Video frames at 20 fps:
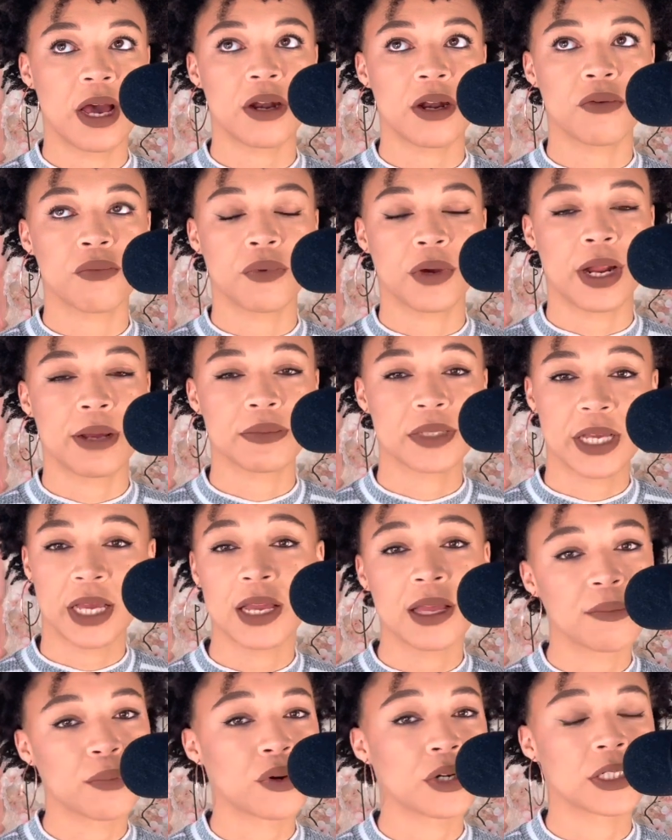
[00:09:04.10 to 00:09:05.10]
kind of what I'm
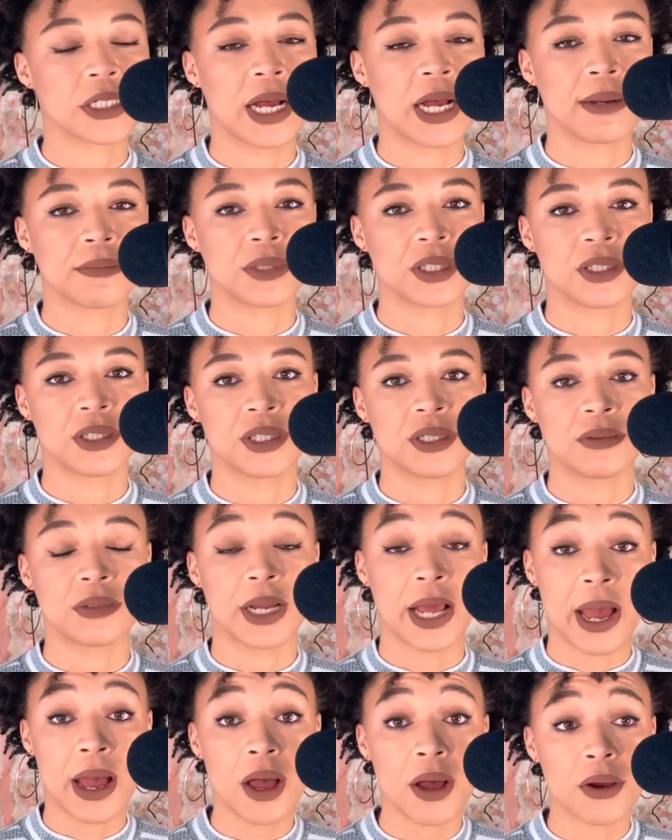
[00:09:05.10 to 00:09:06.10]
taking more time to do
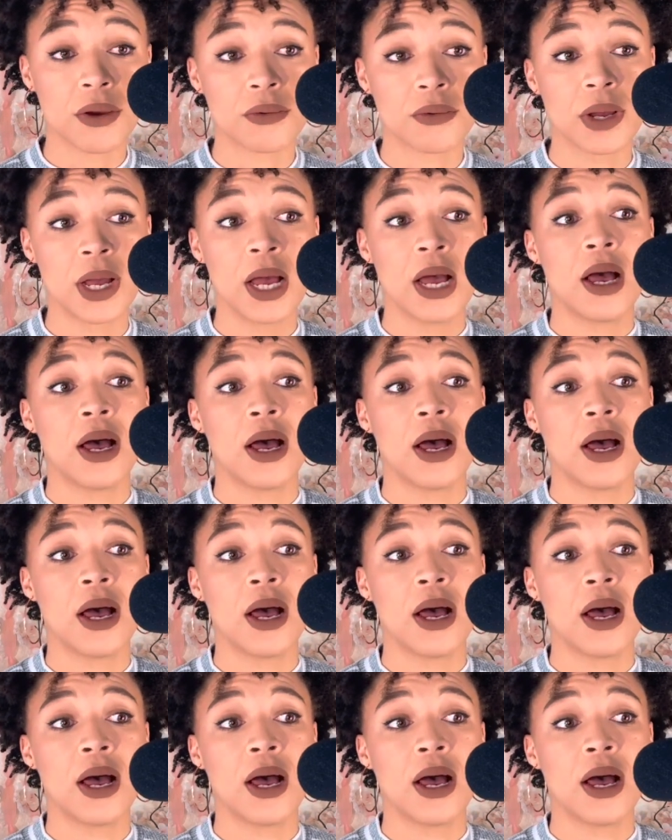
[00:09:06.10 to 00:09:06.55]
now.